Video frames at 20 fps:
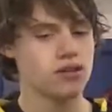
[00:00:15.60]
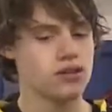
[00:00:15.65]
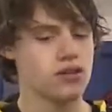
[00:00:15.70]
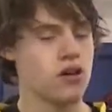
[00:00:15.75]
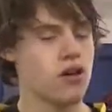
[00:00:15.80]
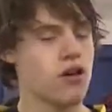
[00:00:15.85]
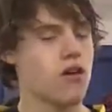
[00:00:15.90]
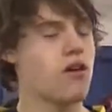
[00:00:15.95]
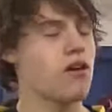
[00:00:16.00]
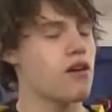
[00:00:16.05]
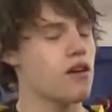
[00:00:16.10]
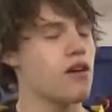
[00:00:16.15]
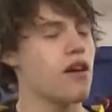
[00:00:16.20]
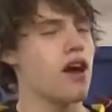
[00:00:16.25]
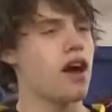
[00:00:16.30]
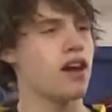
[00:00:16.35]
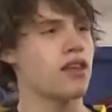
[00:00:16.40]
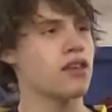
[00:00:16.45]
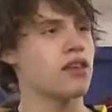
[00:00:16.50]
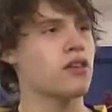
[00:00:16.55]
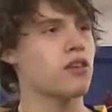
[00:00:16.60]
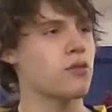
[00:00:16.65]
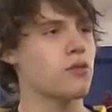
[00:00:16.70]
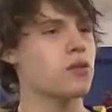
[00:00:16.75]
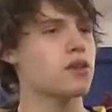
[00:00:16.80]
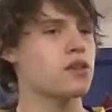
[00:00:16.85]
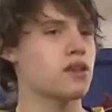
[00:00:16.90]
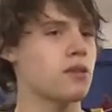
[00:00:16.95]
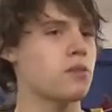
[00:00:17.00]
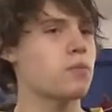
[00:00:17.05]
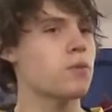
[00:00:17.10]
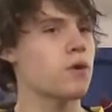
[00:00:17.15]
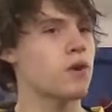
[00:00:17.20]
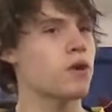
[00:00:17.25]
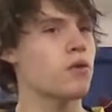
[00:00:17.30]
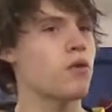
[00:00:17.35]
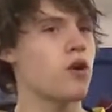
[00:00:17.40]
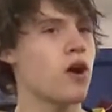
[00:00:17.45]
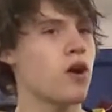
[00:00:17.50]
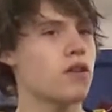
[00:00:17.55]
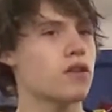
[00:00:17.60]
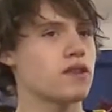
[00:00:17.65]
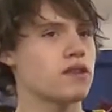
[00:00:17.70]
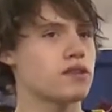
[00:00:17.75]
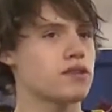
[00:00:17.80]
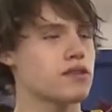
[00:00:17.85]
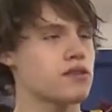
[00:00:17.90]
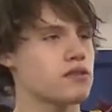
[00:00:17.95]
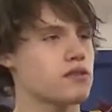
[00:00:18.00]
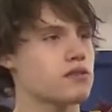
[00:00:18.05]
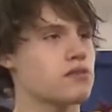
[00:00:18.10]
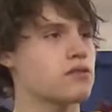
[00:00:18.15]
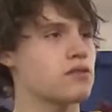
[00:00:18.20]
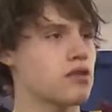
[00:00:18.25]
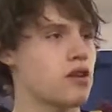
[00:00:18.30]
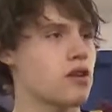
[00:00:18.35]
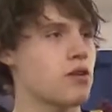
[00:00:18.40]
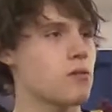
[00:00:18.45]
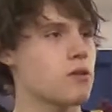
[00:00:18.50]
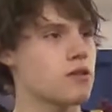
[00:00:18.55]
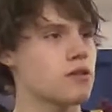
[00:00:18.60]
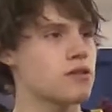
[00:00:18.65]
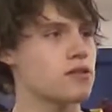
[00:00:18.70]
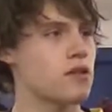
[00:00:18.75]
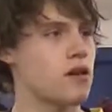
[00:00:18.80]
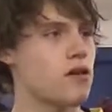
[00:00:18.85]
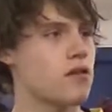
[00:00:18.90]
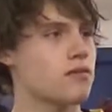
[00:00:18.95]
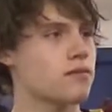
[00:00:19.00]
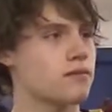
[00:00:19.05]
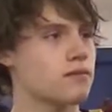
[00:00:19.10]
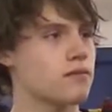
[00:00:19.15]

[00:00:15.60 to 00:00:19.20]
so I think we did pretty well in this tournament. So.